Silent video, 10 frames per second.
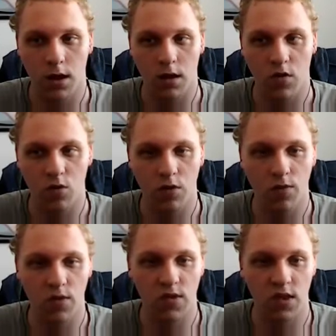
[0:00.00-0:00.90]
So this
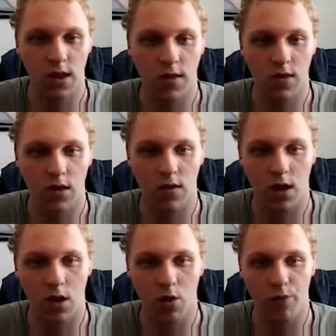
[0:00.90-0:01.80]
will set
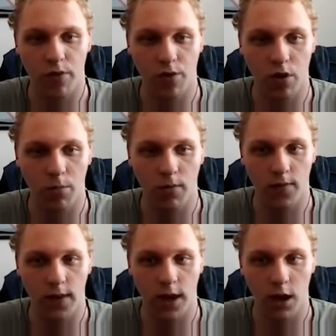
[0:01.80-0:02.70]
our variable
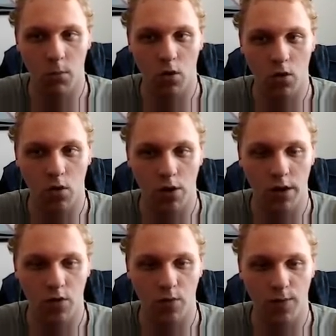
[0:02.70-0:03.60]
name
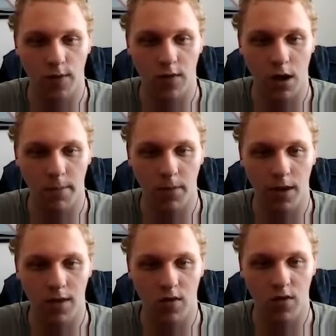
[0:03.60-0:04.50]
according to what we type
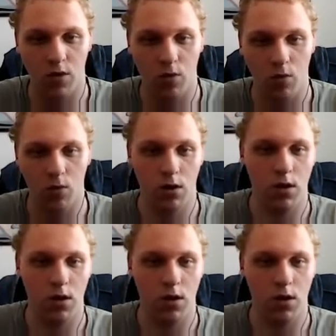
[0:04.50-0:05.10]
into